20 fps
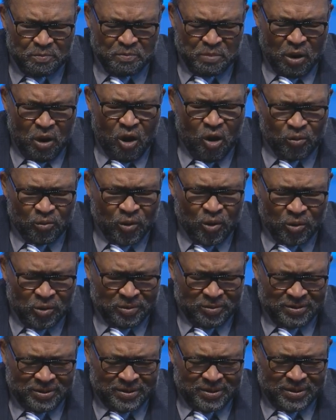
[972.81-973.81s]
Paul
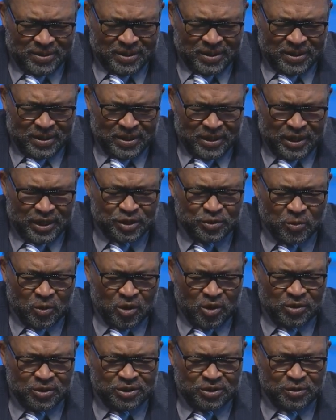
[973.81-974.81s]
wrote these
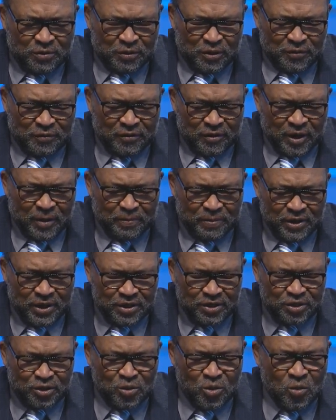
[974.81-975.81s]
words to the
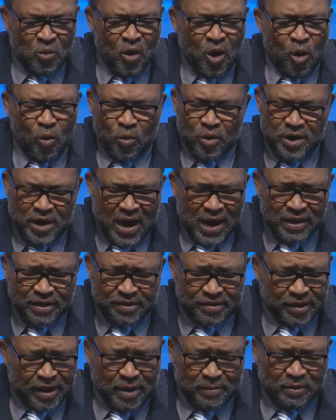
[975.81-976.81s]
Philippians, who were not
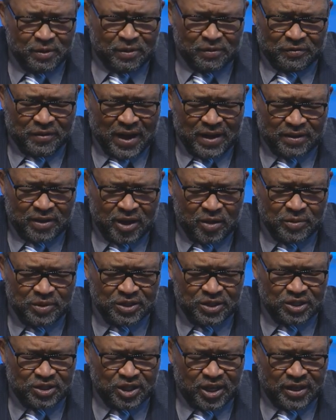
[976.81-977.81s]
ashamed of the fact that he
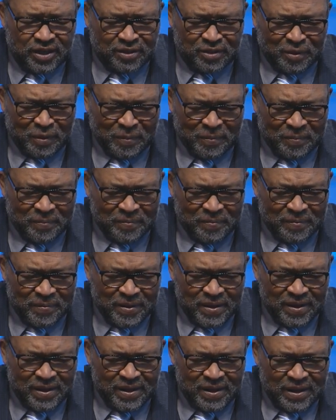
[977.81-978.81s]
was in jail.
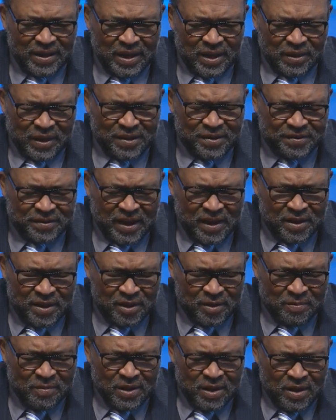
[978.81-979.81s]
They sent
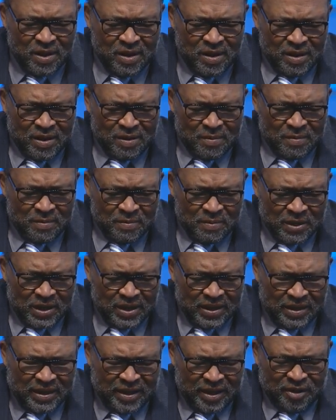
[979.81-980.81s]
him
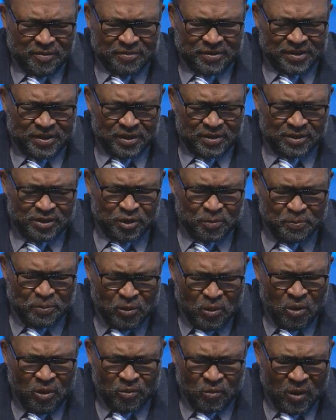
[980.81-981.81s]
gifts and
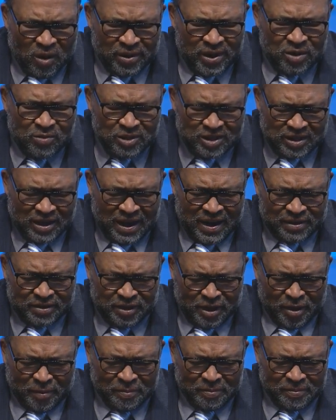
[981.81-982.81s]
support while he was
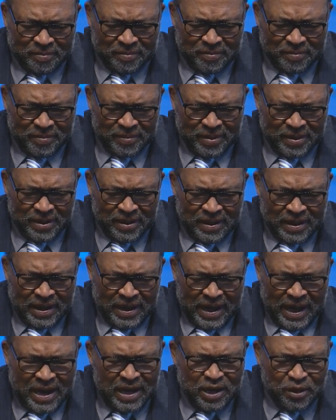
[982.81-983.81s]
locked up.
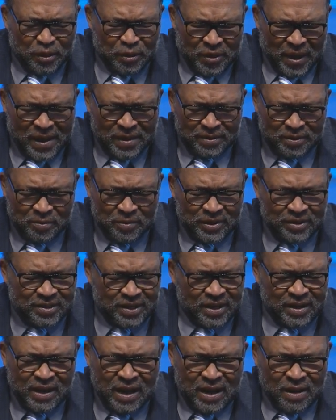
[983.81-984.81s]
And he thanked them and
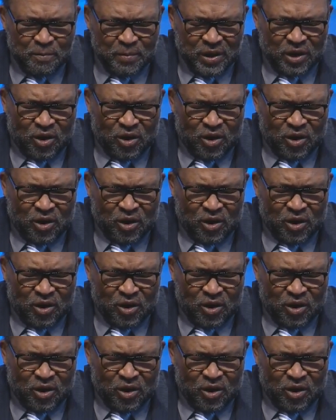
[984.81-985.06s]
said,